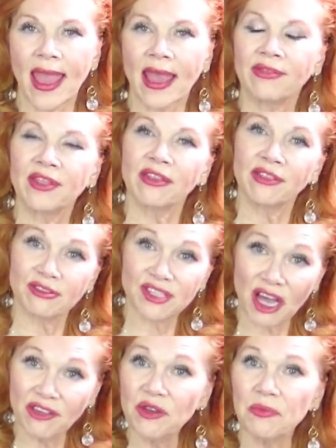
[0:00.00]
And then
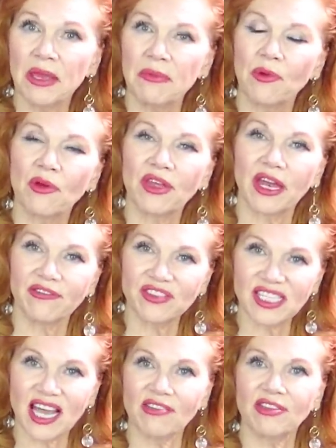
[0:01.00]
there's other people that
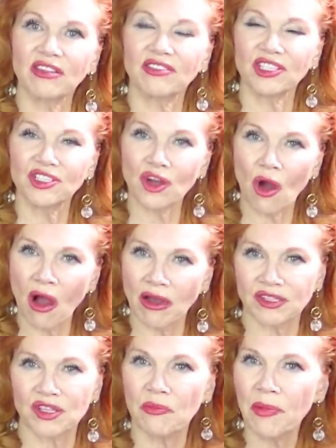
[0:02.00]
have said that the
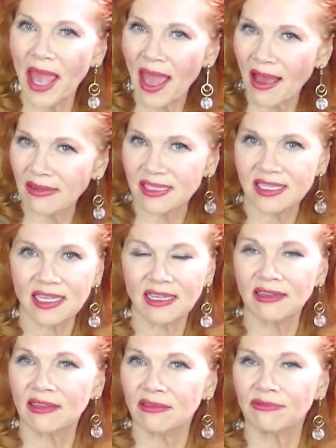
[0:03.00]
dogs, the pets, the,
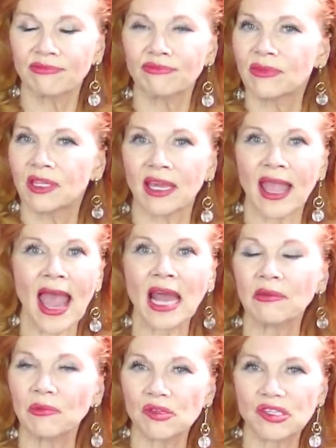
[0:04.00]
the
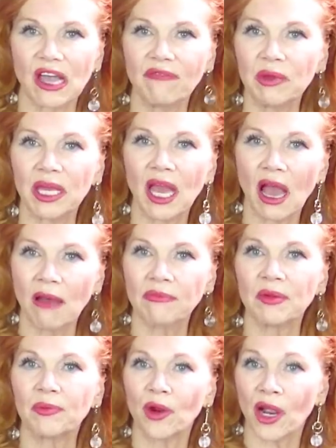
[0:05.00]
animals have
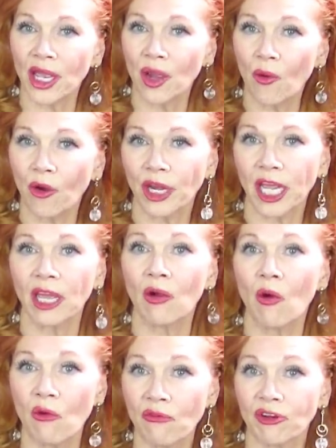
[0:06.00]
become the
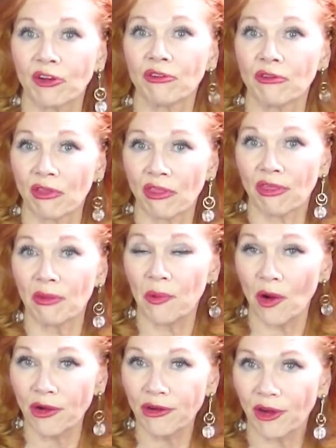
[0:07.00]
priority over the
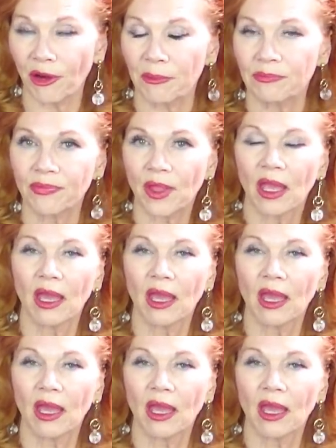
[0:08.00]
partner.